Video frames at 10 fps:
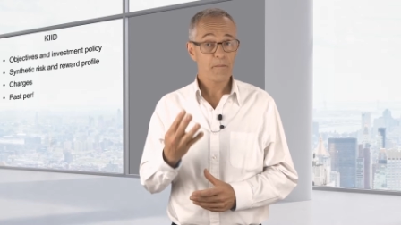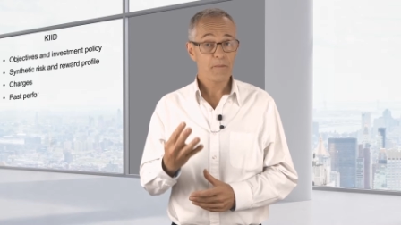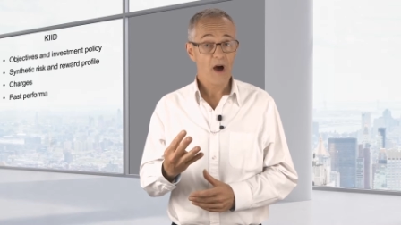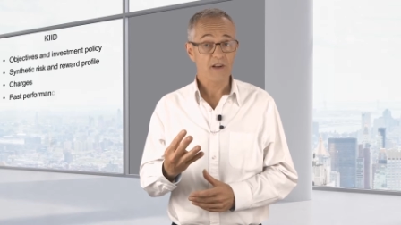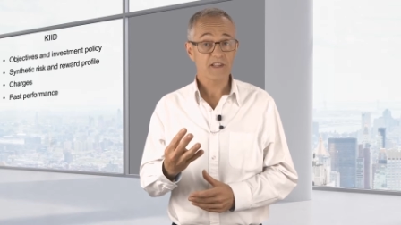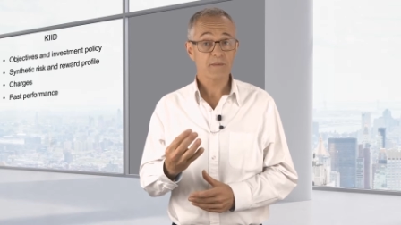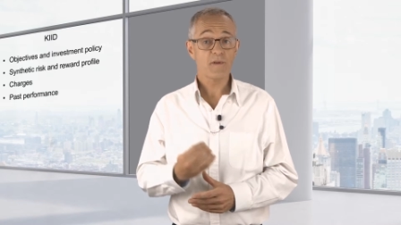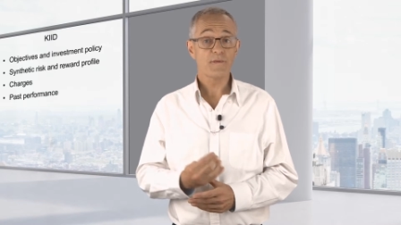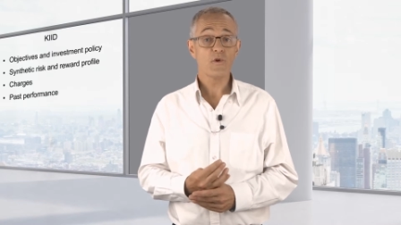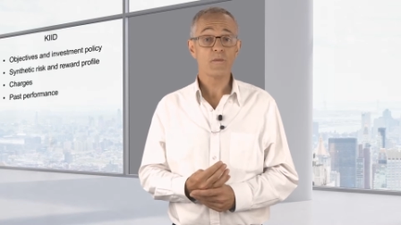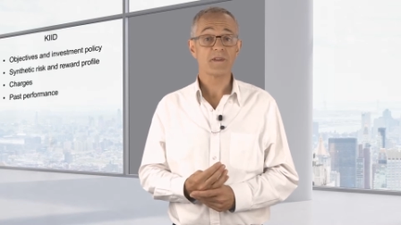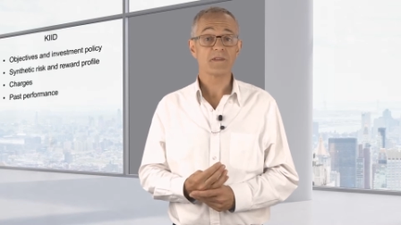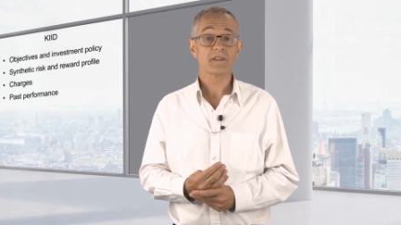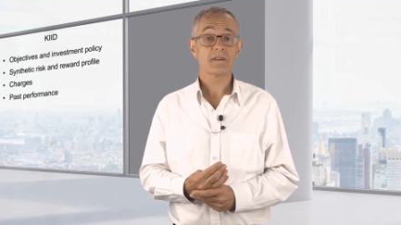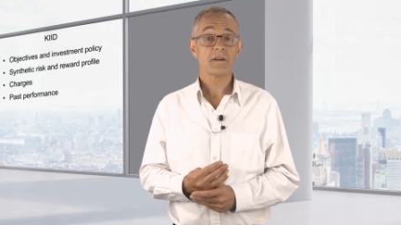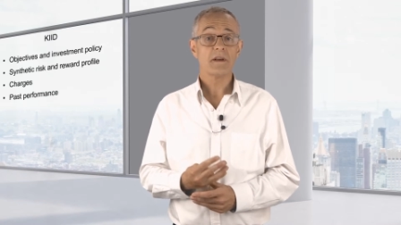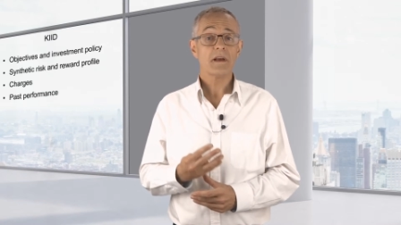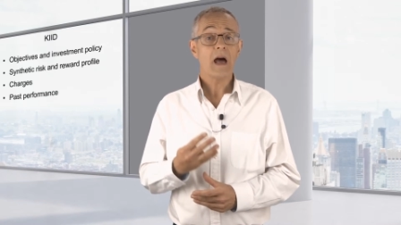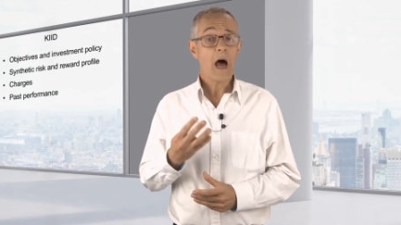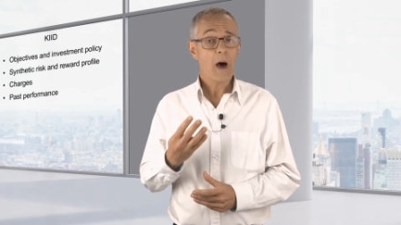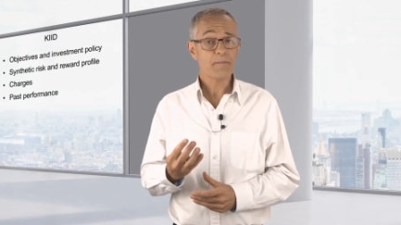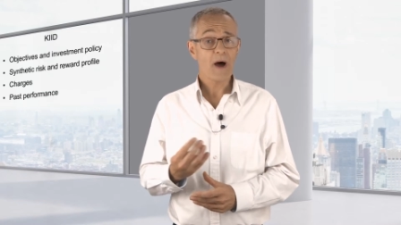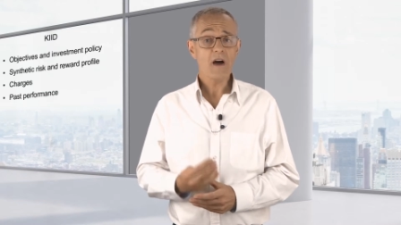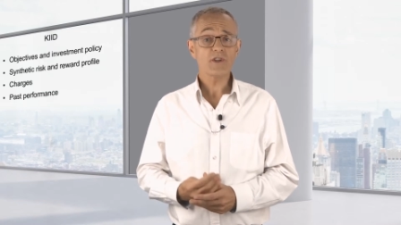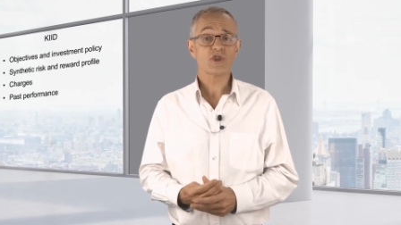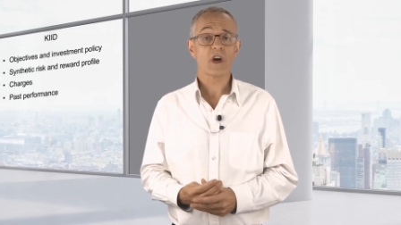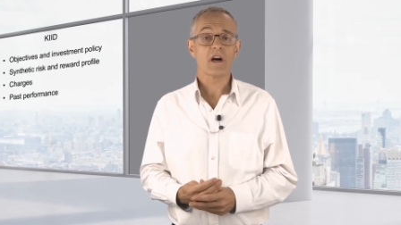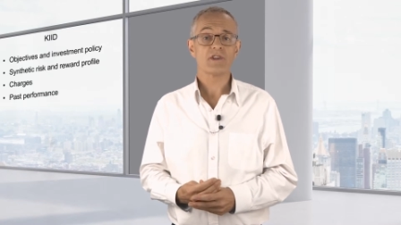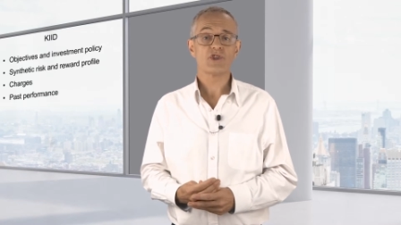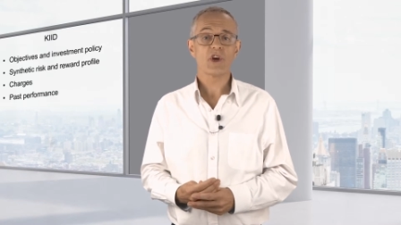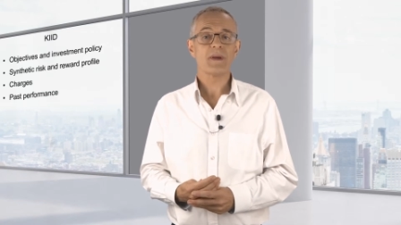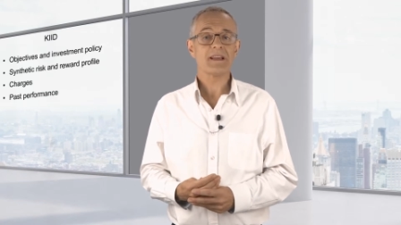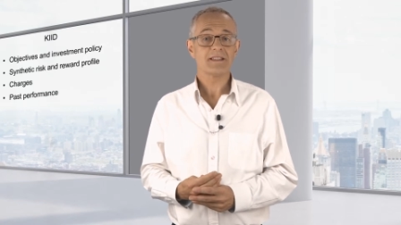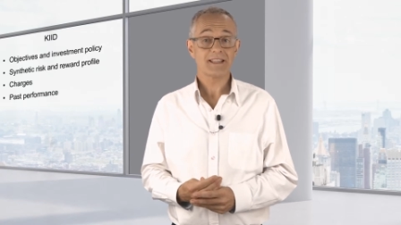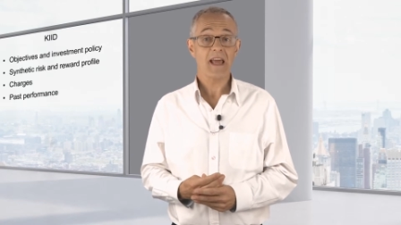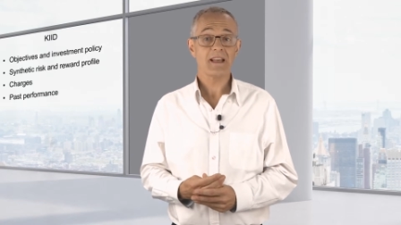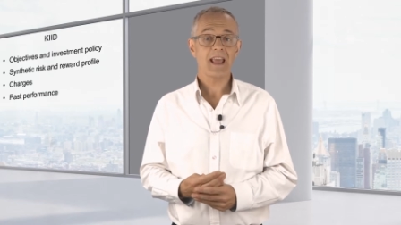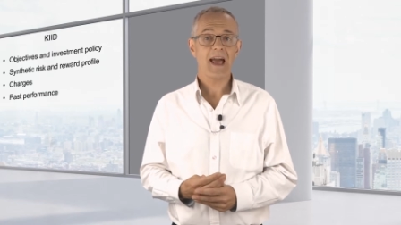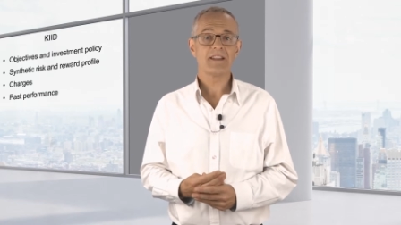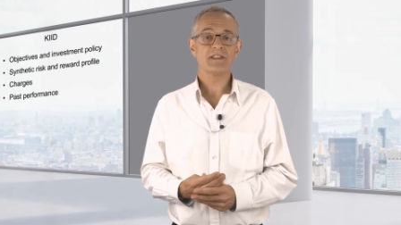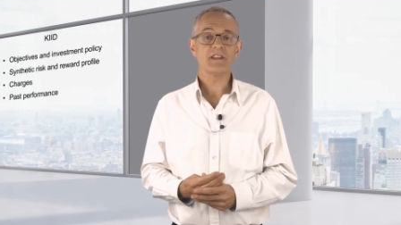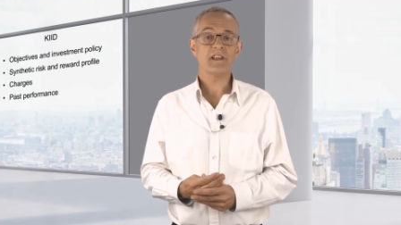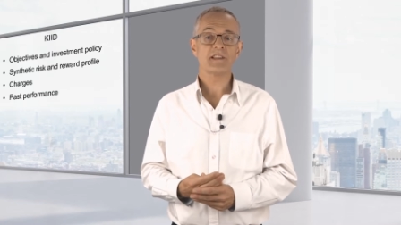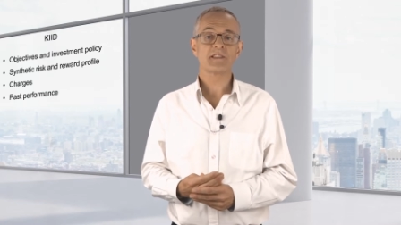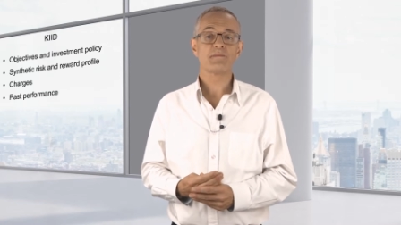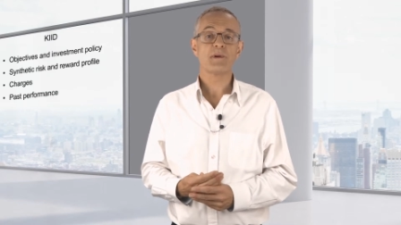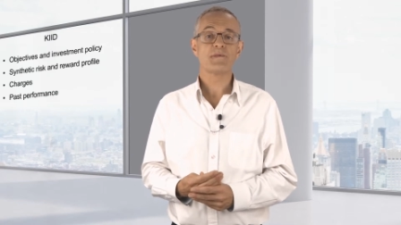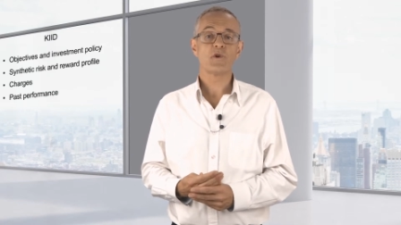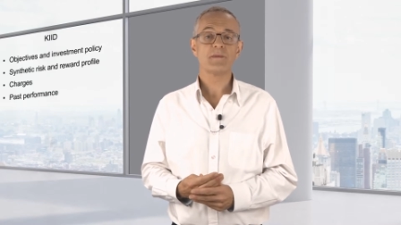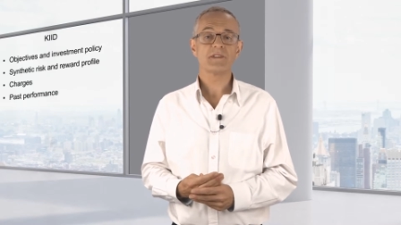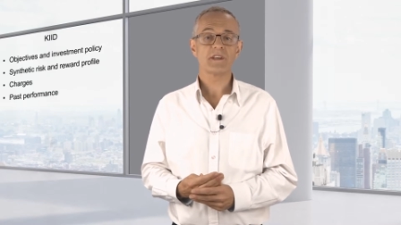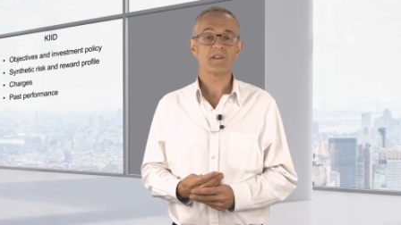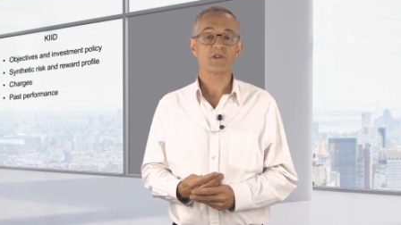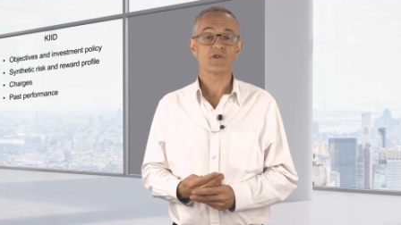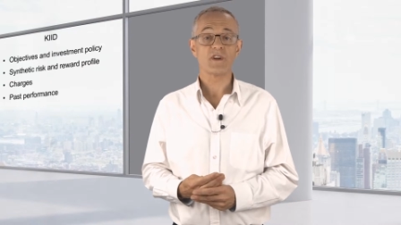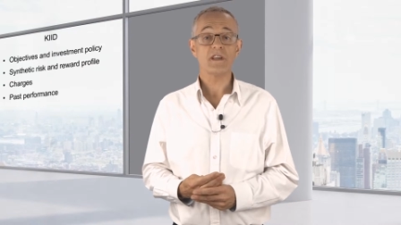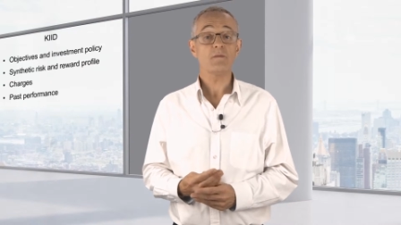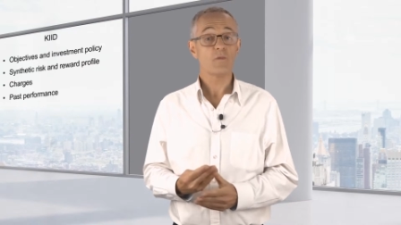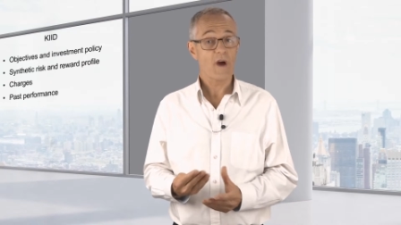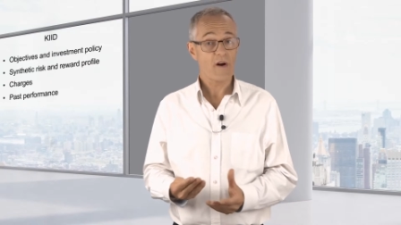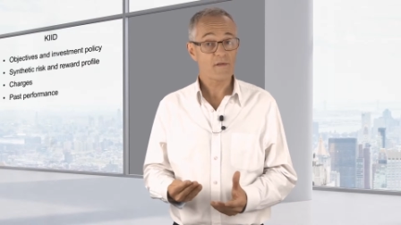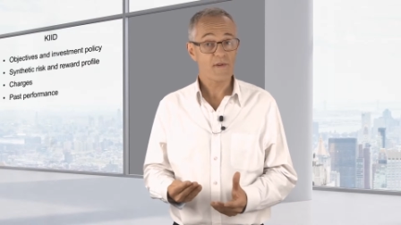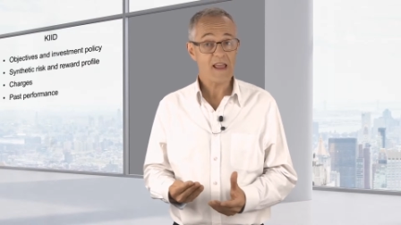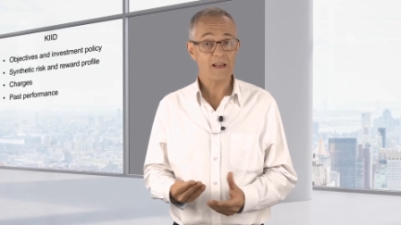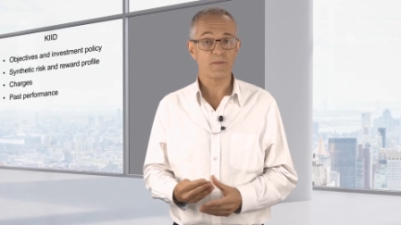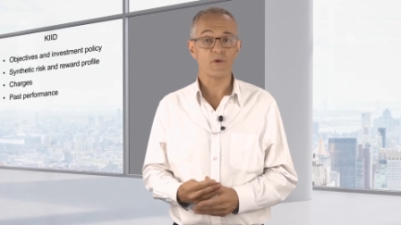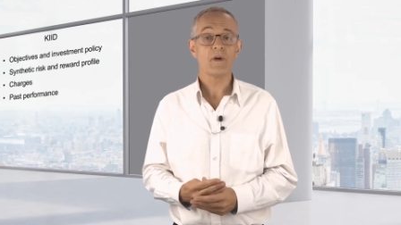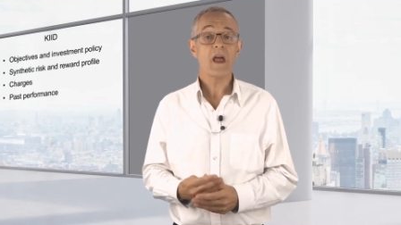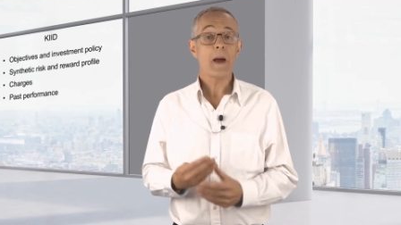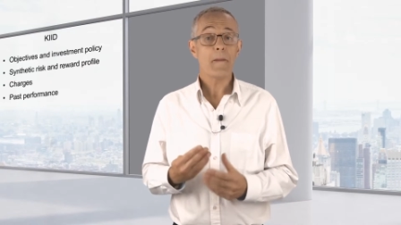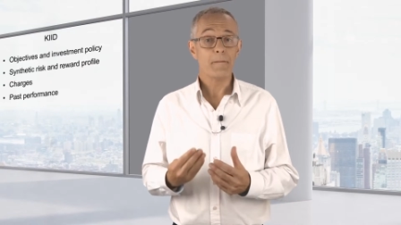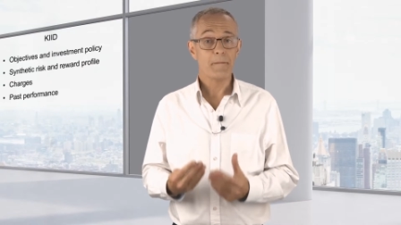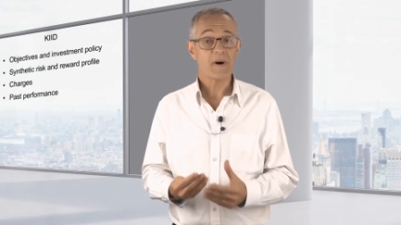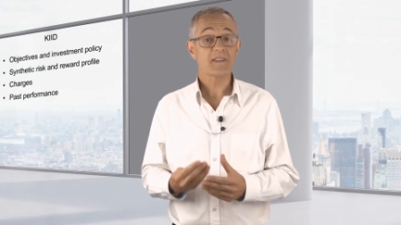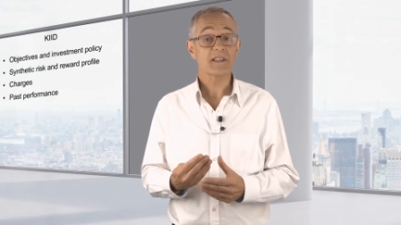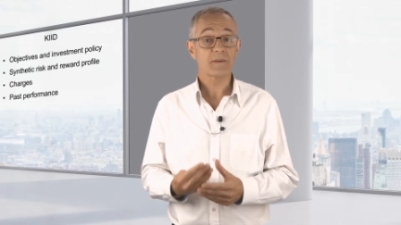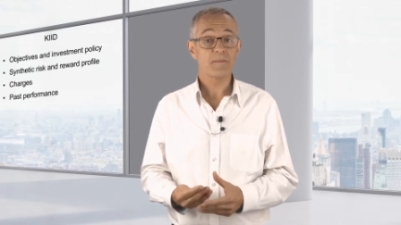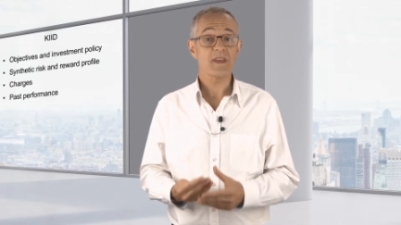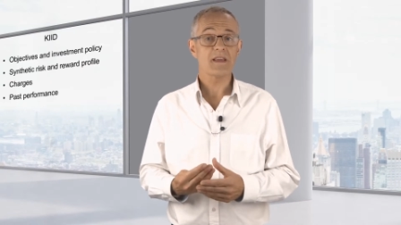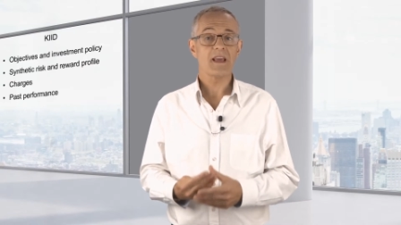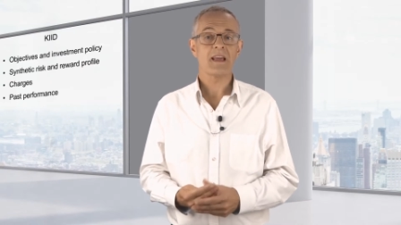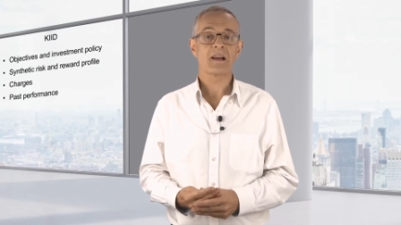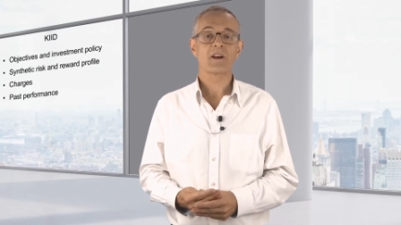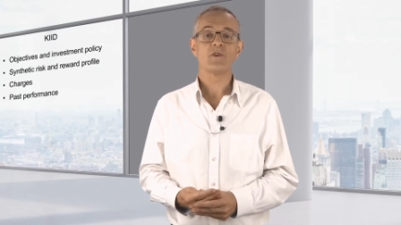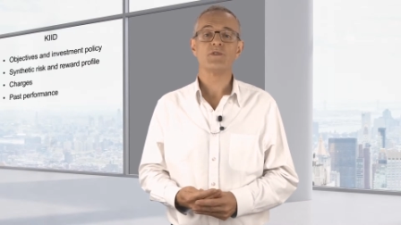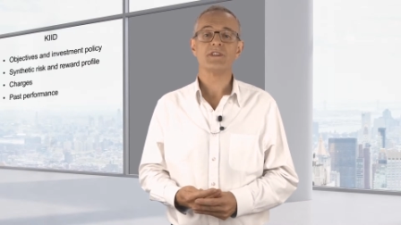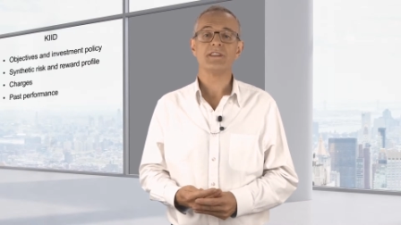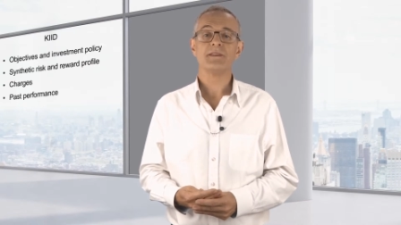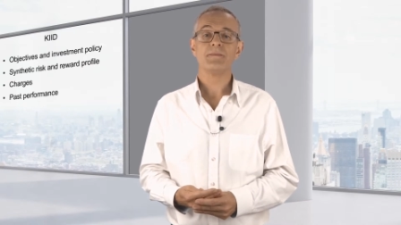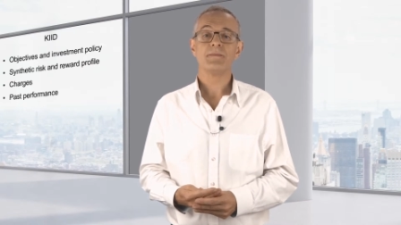Past performance. A bar chart showing 10 calendar years of performance history, where available, must be included.